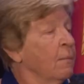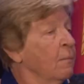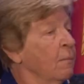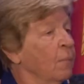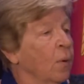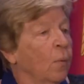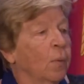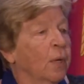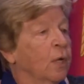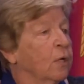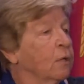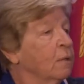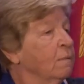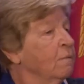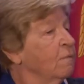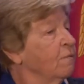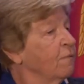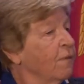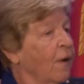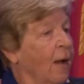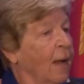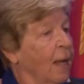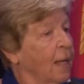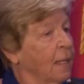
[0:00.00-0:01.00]
But we couldn't
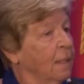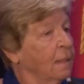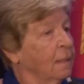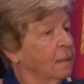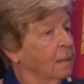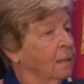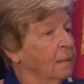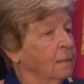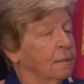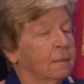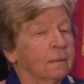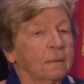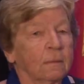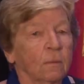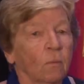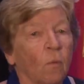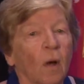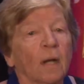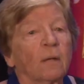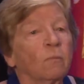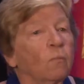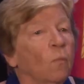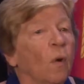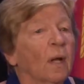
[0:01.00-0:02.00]
find,
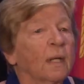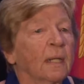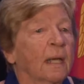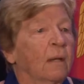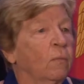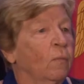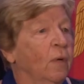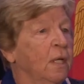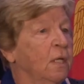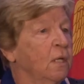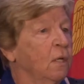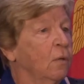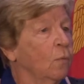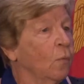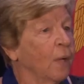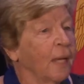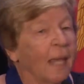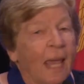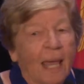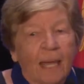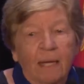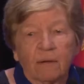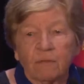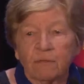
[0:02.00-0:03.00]
what can we do? We
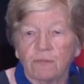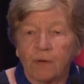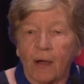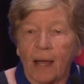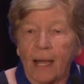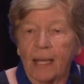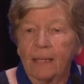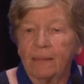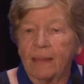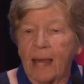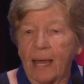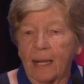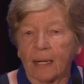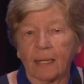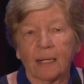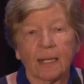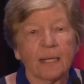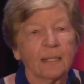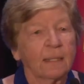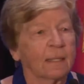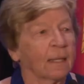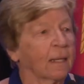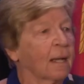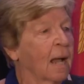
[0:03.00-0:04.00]
can't find that
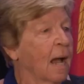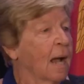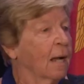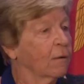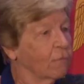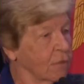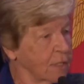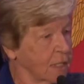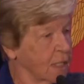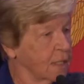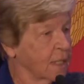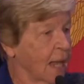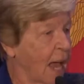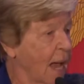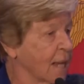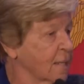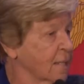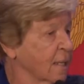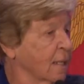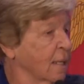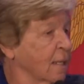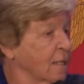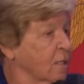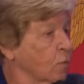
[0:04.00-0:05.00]
link that Congress is
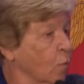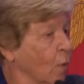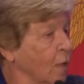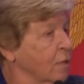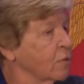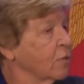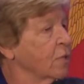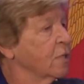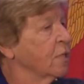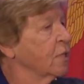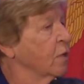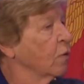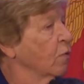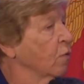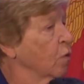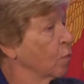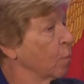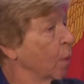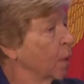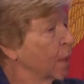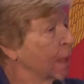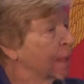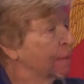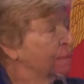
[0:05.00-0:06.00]
asking us. Where's the silver
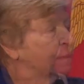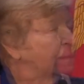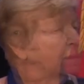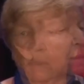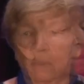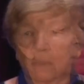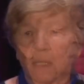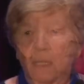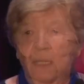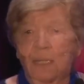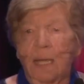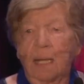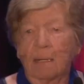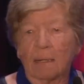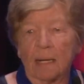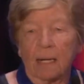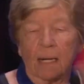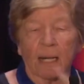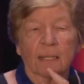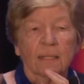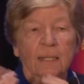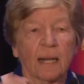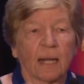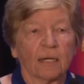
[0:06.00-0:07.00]
bullet? I got
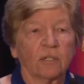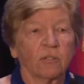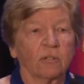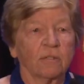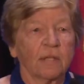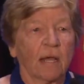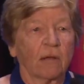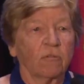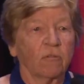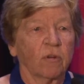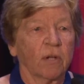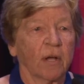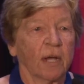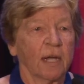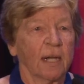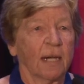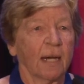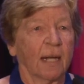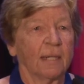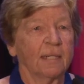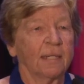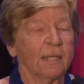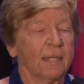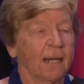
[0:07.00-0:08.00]
elected National Secretary in
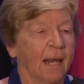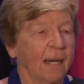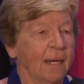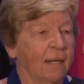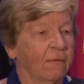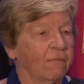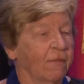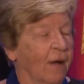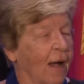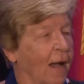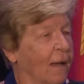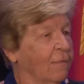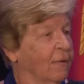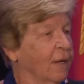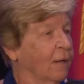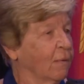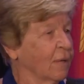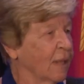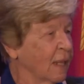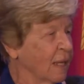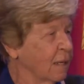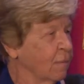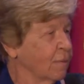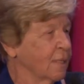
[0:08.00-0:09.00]
1985, and I
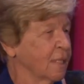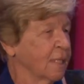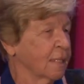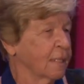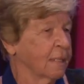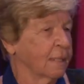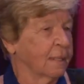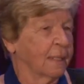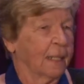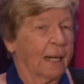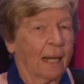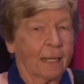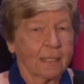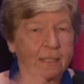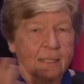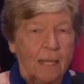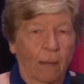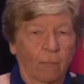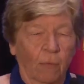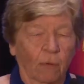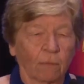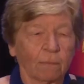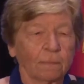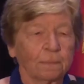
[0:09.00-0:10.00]
think it was the next
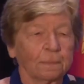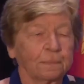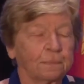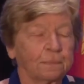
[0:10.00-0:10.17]
summer.